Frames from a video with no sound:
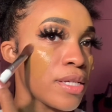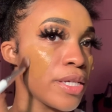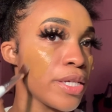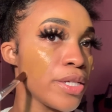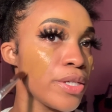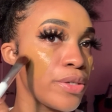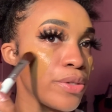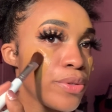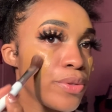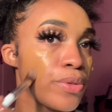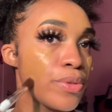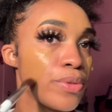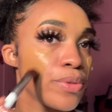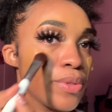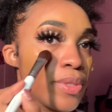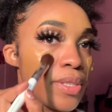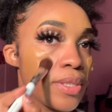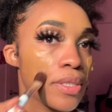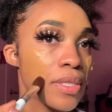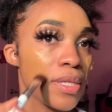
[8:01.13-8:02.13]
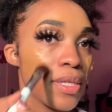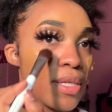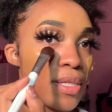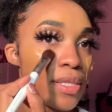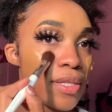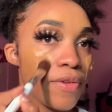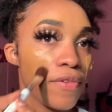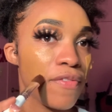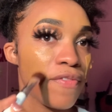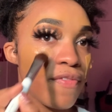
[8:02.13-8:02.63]
used is
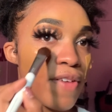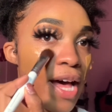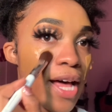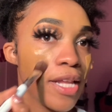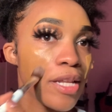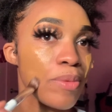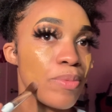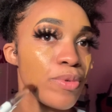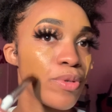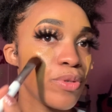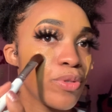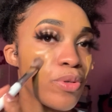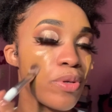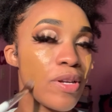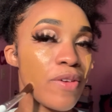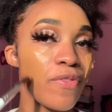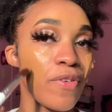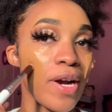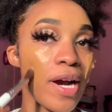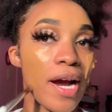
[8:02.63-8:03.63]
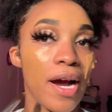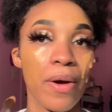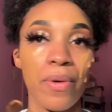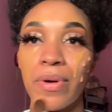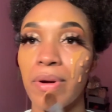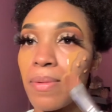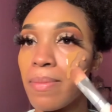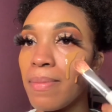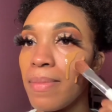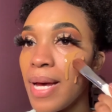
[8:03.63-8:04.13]
Infallible
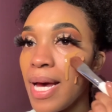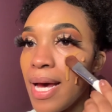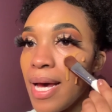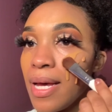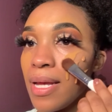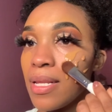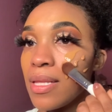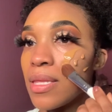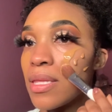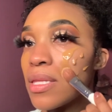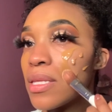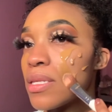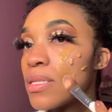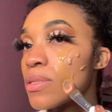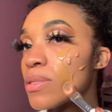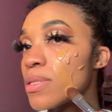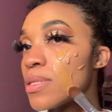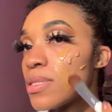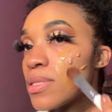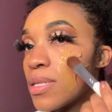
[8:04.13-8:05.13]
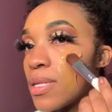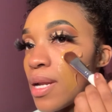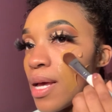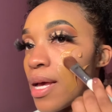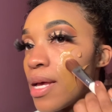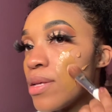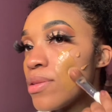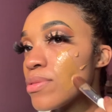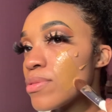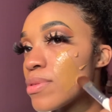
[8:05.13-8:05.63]
24-hour matte. This is in
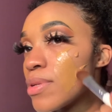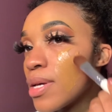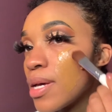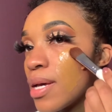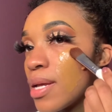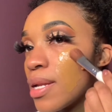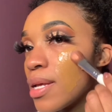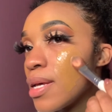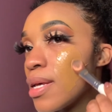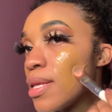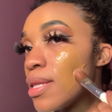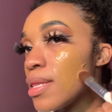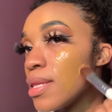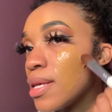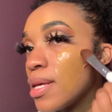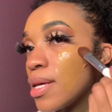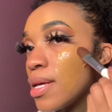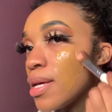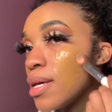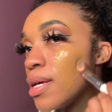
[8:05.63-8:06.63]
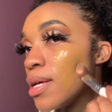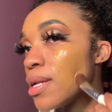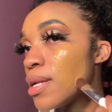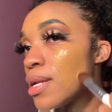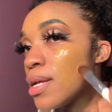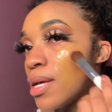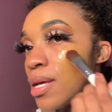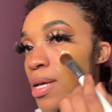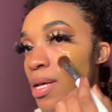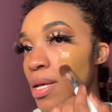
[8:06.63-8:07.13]
hazelnut, and then
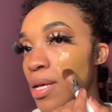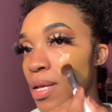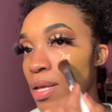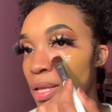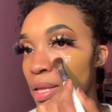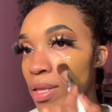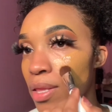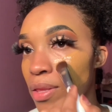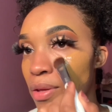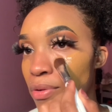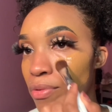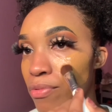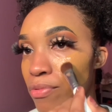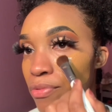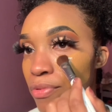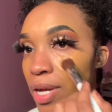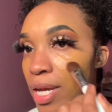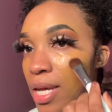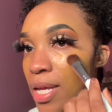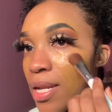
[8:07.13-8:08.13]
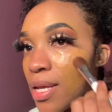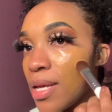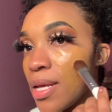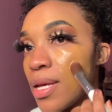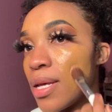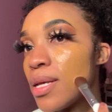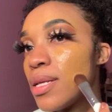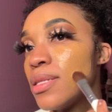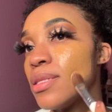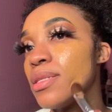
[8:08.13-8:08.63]
the
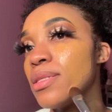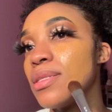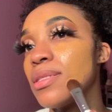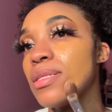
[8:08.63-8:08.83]
radiant